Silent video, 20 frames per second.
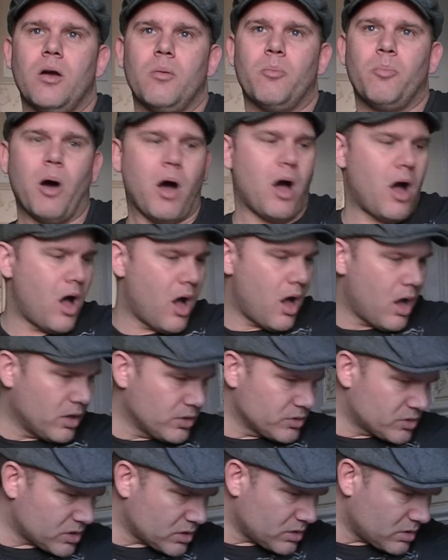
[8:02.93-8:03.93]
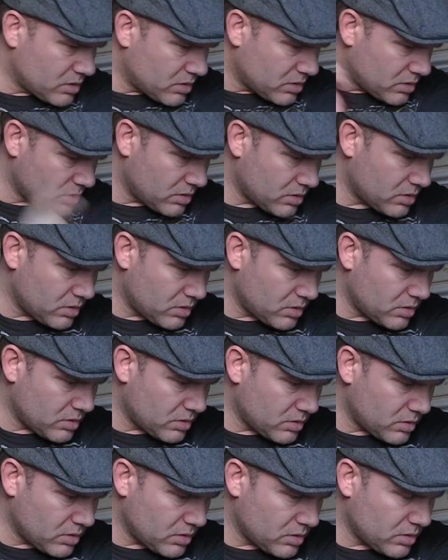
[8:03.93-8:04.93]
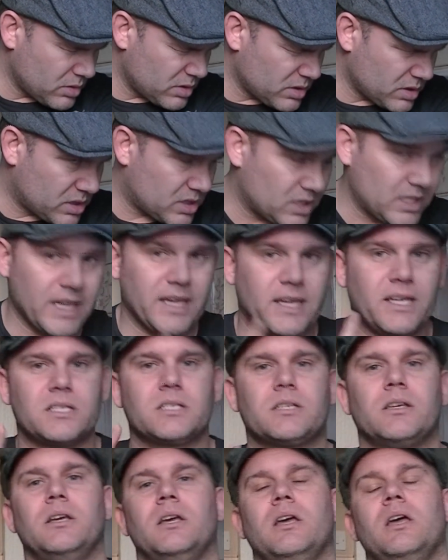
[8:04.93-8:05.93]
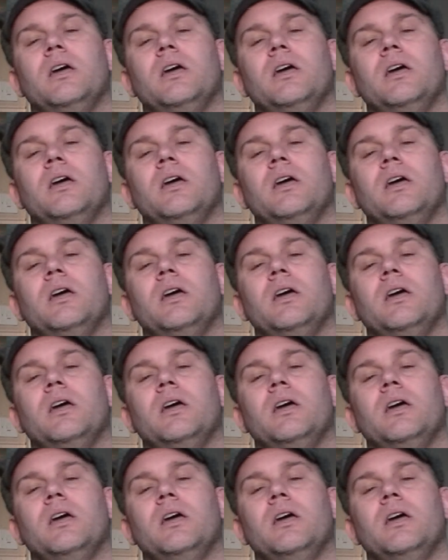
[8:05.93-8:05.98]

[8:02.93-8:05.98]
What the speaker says: part 6.